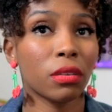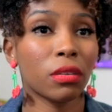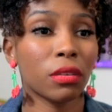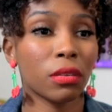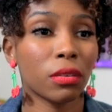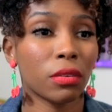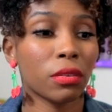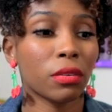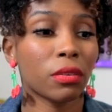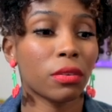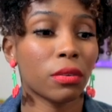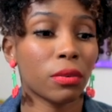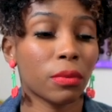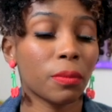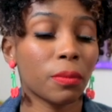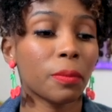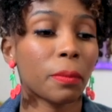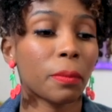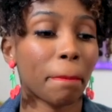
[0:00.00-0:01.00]

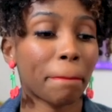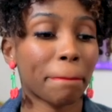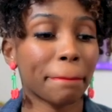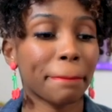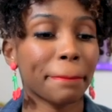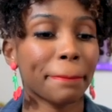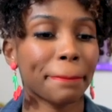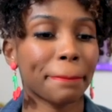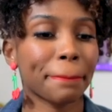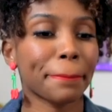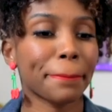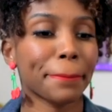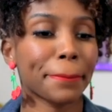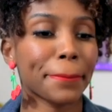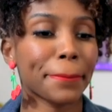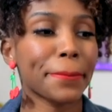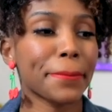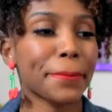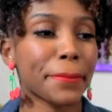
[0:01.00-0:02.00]

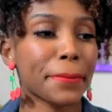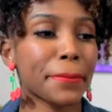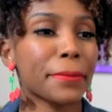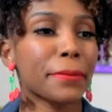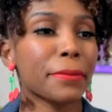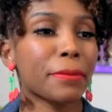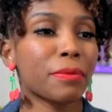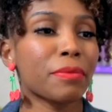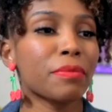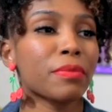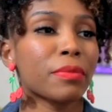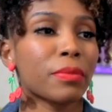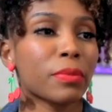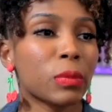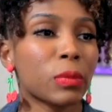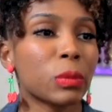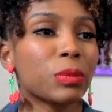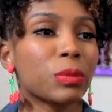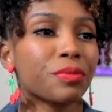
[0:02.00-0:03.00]

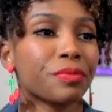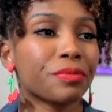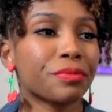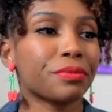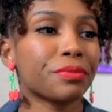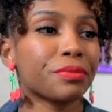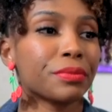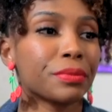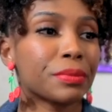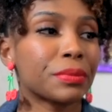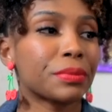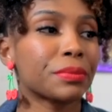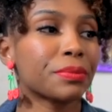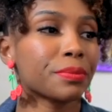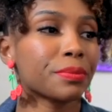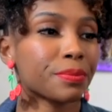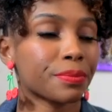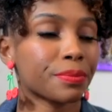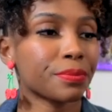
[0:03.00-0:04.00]

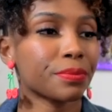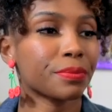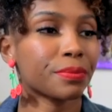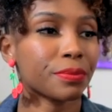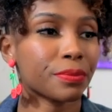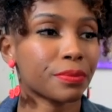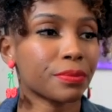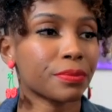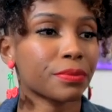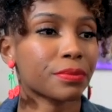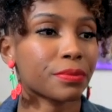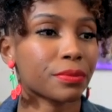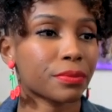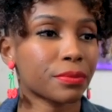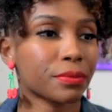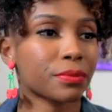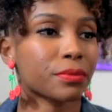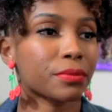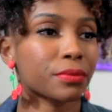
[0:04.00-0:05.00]

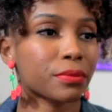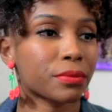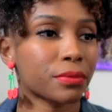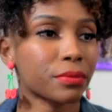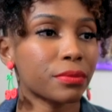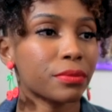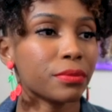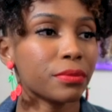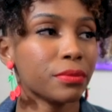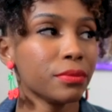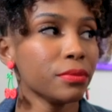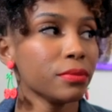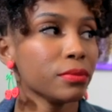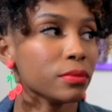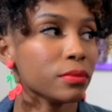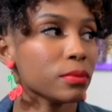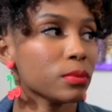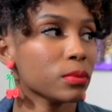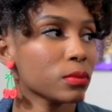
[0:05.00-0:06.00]

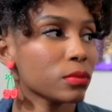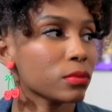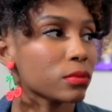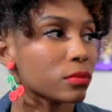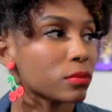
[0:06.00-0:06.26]
No words are spoken by the person on screen.